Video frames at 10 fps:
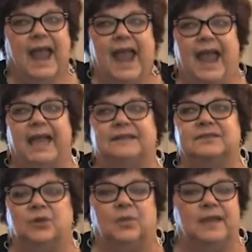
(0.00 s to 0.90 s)
And
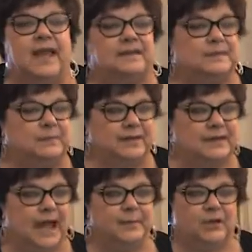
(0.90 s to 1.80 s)
so we spend
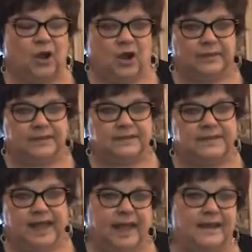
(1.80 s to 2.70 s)
time in Carmel,
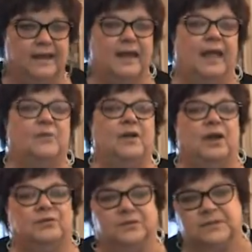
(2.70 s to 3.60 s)
Indiana, and we
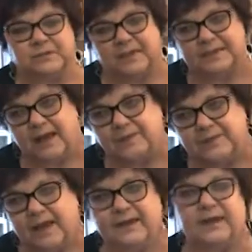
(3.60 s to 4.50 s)
also spend time
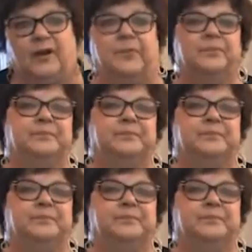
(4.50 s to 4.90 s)
down here.